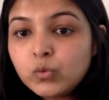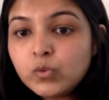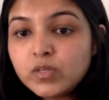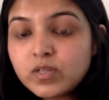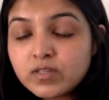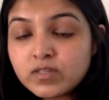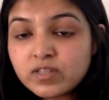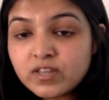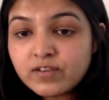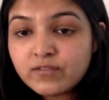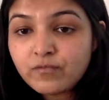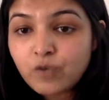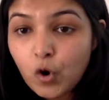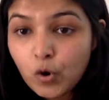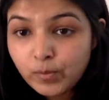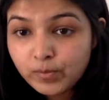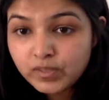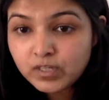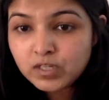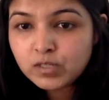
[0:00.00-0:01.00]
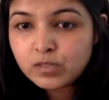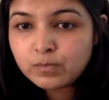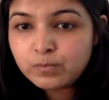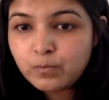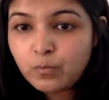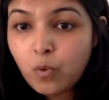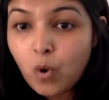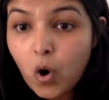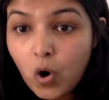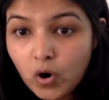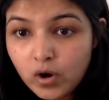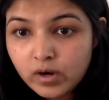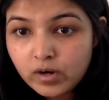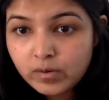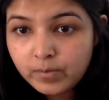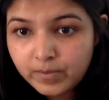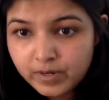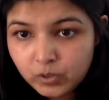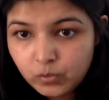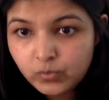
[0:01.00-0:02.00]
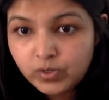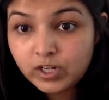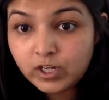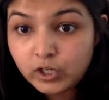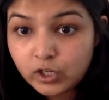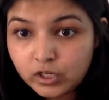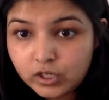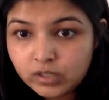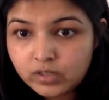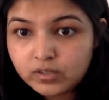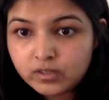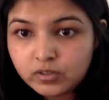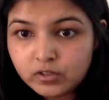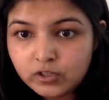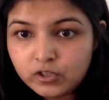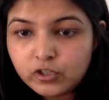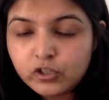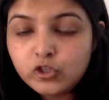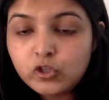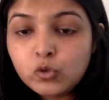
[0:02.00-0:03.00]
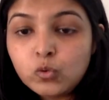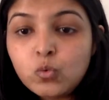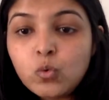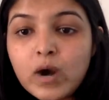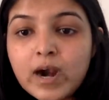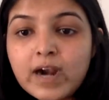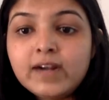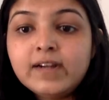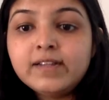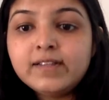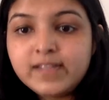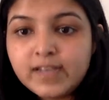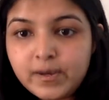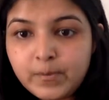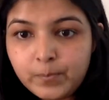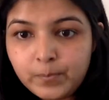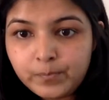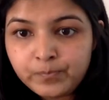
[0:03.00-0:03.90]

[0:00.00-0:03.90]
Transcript: is they form this bond between you and them,